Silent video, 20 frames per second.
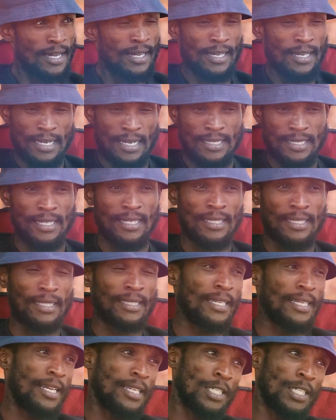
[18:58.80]
Crazy
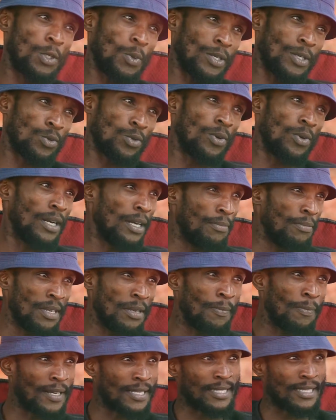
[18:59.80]
Entertainers, it was only
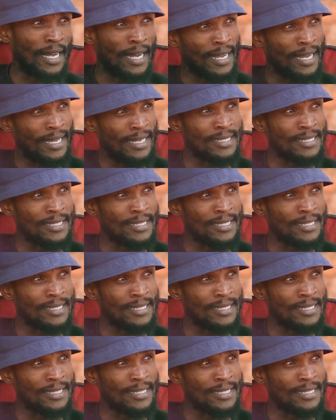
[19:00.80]
me, Pastor, and